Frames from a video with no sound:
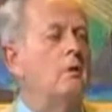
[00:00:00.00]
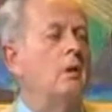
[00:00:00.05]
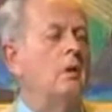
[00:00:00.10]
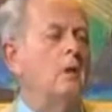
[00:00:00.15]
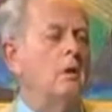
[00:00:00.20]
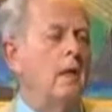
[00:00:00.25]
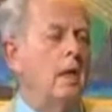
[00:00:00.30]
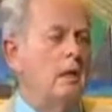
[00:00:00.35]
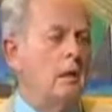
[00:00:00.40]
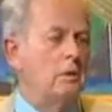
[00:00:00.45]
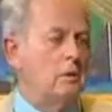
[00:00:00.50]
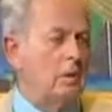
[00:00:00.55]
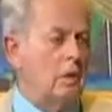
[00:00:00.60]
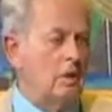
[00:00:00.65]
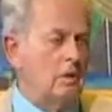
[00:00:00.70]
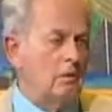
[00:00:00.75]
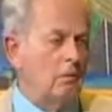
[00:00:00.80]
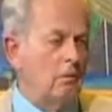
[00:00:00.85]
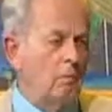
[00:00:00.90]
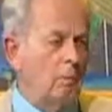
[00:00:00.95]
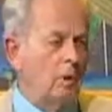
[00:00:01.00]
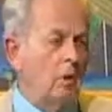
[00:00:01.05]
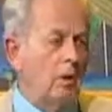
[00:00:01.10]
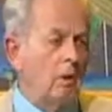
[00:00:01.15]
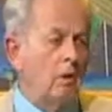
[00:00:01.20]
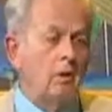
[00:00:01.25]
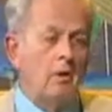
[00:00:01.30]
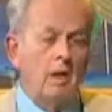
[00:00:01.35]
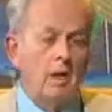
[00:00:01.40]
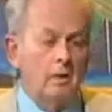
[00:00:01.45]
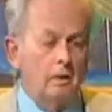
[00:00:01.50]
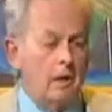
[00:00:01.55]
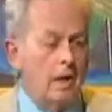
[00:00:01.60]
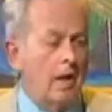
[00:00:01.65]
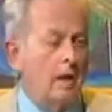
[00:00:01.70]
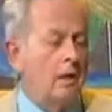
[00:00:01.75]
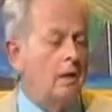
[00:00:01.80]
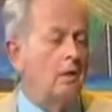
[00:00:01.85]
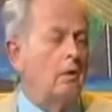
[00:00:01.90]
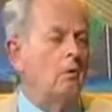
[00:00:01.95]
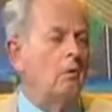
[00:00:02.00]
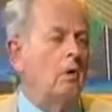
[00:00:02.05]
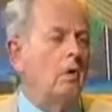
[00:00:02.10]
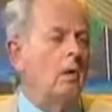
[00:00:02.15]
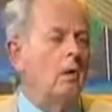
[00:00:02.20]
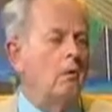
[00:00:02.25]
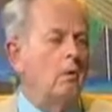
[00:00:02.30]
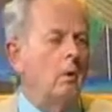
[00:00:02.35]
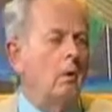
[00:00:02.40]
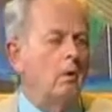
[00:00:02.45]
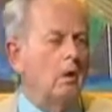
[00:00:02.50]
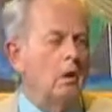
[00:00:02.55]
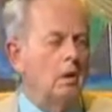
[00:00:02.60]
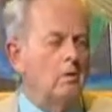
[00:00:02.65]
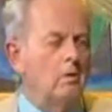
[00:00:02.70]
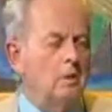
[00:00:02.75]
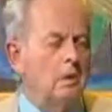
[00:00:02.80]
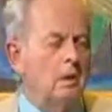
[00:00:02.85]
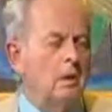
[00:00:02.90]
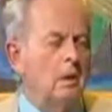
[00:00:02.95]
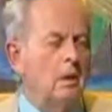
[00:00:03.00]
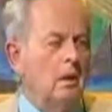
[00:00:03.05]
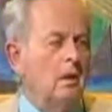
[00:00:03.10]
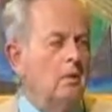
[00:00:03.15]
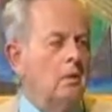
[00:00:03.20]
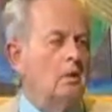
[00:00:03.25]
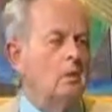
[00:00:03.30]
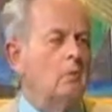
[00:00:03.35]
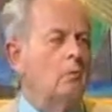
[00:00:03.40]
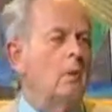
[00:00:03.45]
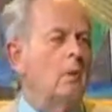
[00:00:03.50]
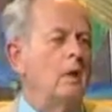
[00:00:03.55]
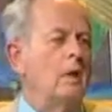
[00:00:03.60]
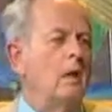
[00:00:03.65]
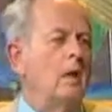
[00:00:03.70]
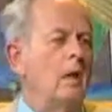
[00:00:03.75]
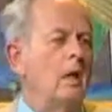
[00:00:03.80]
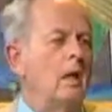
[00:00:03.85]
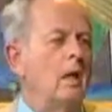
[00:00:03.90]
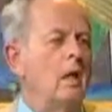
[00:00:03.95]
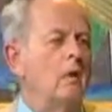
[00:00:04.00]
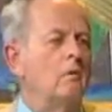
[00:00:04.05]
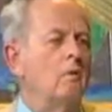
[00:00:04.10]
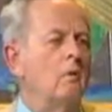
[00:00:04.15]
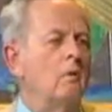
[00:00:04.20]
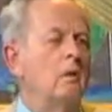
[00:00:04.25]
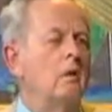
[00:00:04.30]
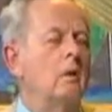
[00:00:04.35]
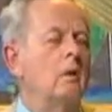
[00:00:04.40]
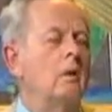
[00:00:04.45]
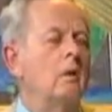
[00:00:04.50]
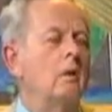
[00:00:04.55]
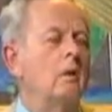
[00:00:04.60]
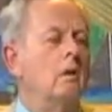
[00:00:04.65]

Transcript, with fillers: In the United States of America, not Canada or anywhere else, there's 100